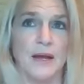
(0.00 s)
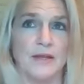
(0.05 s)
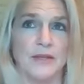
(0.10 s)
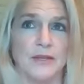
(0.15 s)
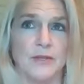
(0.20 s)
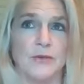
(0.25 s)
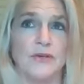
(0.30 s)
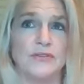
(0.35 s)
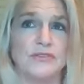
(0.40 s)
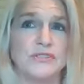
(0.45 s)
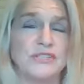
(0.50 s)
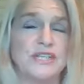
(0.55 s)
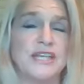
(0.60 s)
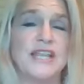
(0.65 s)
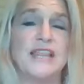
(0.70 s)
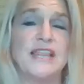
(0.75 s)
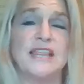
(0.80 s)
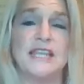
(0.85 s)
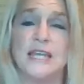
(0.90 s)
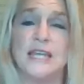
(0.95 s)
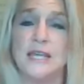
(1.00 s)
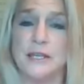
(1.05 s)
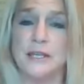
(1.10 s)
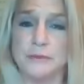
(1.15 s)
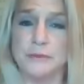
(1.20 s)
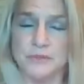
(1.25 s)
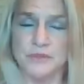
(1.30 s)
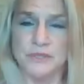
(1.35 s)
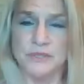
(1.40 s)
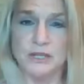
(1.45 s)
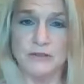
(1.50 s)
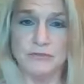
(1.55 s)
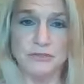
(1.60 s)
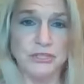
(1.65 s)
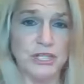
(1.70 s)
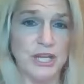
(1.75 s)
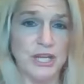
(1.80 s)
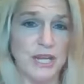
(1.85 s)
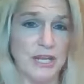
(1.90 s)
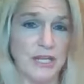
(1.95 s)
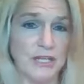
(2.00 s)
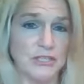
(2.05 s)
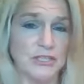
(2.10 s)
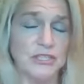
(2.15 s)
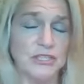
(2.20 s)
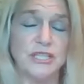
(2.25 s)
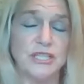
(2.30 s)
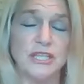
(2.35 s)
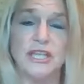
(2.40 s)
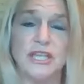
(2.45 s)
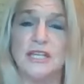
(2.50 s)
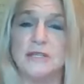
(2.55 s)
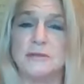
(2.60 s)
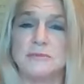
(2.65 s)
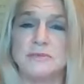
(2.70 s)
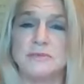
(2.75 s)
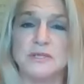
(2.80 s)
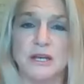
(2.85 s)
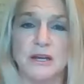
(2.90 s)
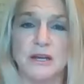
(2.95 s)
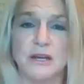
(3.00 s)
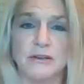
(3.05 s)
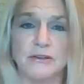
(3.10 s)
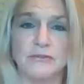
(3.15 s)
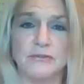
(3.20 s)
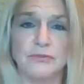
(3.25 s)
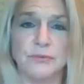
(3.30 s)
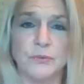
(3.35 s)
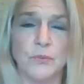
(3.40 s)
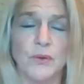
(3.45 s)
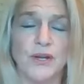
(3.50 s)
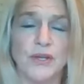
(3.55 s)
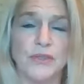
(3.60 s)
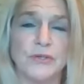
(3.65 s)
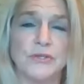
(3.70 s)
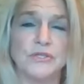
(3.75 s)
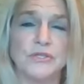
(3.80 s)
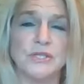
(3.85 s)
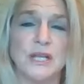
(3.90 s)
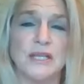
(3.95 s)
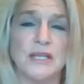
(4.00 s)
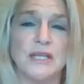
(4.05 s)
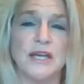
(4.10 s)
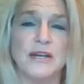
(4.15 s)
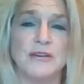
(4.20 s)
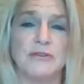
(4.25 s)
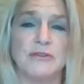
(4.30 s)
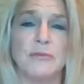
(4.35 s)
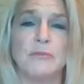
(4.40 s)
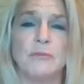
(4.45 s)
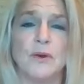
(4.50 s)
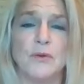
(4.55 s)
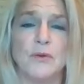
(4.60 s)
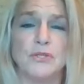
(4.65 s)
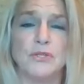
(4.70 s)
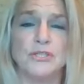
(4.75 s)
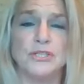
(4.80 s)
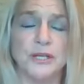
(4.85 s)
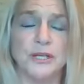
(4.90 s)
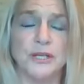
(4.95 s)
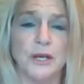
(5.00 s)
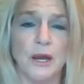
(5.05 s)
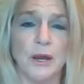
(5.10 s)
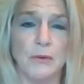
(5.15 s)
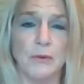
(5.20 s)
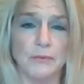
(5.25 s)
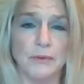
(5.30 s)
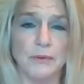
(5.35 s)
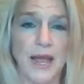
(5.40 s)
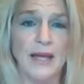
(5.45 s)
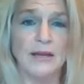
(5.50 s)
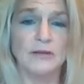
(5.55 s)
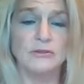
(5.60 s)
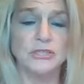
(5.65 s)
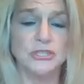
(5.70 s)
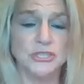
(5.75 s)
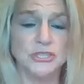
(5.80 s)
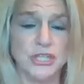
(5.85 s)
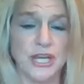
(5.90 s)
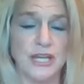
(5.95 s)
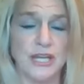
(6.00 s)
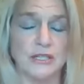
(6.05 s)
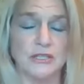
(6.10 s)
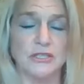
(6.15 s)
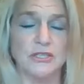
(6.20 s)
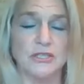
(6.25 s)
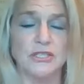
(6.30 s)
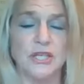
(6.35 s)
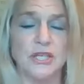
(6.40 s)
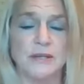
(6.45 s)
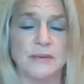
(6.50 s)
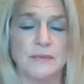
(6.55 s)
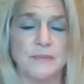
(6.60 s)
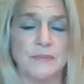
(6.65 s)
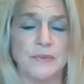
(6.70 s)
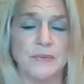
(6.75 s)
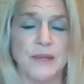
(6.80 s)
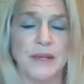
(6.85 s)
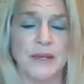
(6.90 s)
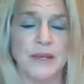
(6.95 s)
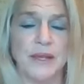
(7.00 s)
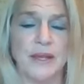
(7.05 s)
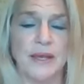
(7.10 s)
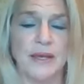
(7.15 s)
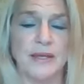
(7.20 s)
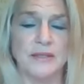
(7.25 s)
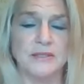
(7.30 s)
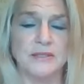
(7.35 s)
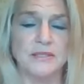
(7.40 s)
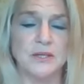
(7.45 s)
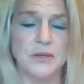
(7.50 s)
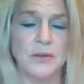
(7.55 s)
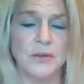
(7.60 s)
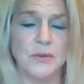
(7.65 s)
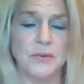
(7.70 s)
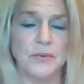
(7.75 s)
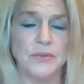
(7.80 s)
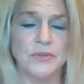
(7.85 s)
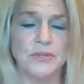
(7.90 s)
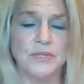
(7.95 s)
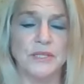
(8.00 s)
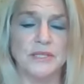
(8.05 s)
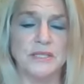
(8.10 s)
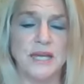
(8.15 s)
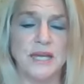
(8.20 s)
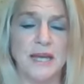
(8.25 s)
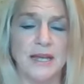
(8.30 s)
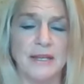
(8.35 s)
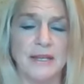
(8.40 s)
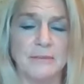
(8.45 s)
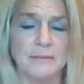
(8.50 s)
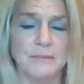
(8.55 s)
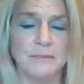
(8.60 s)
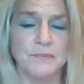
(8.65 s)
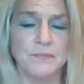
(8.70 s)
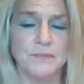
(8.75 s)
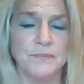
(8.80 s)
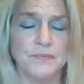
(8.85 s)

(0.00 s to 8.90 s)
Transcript: you'll see themes of change, themes of where there's a lot of emotion around change. And so the time